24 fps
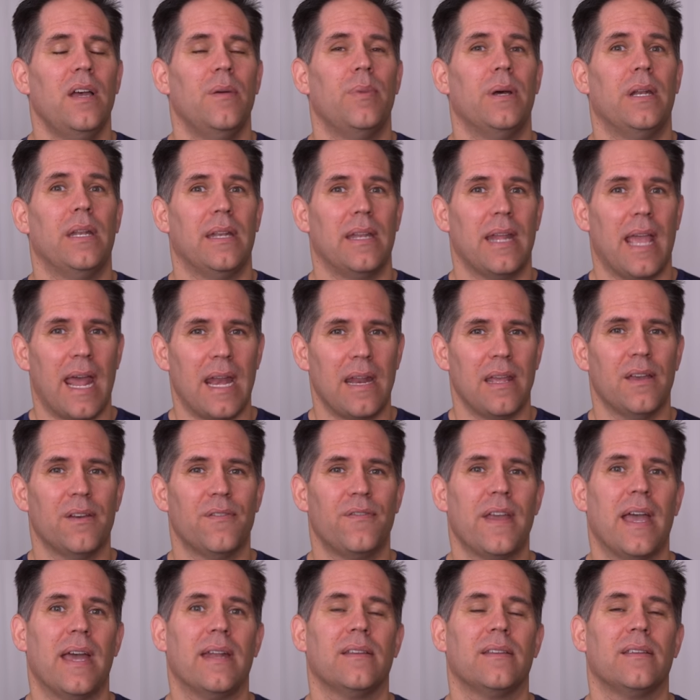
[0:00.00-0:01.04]
But in any
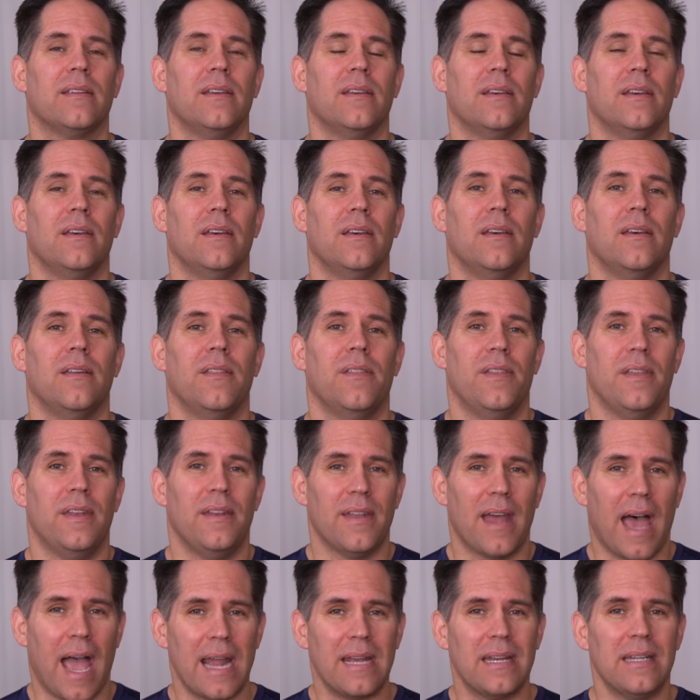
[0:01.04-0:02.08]
event, the
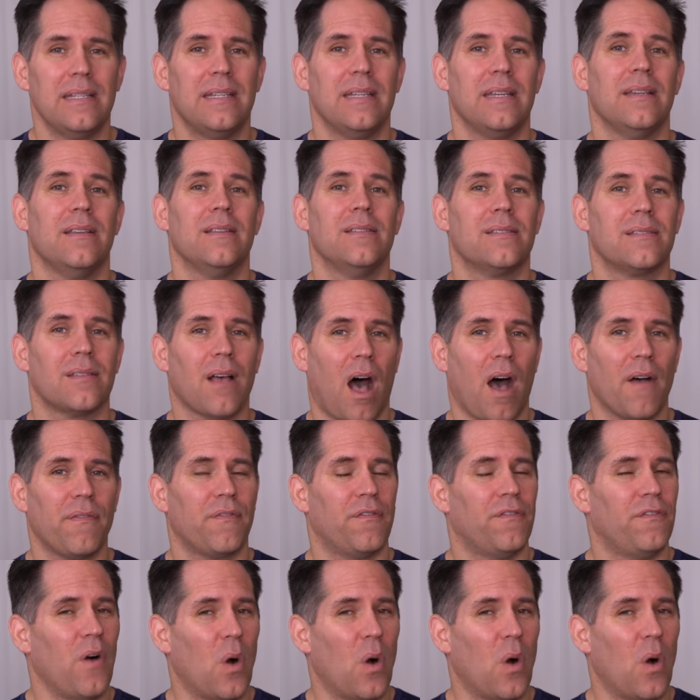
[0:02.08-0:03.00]
90D soft